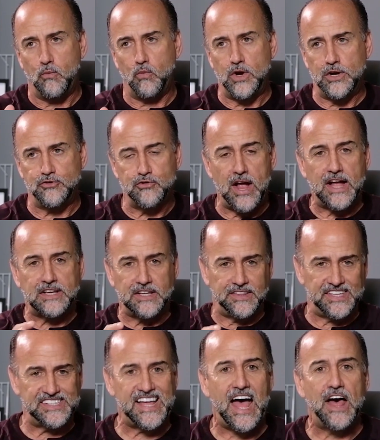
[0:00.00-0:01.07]
We
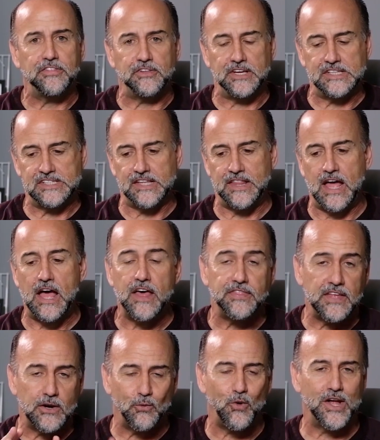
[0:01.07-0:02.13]
attracted these athletes and that.
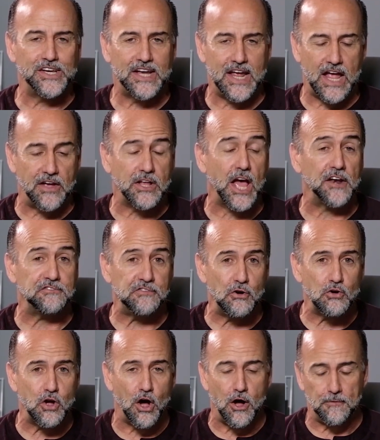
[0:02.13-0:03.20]
And then one day I got a
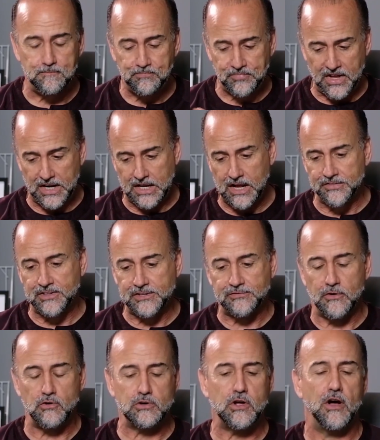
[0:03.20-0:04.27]
phone call, and I got this
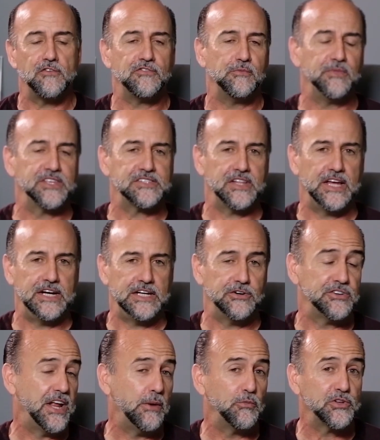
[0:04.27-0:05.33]
phone call from this lady.
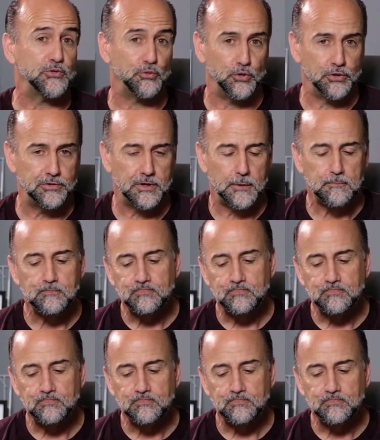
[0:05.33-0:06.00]
Her name was Ruth,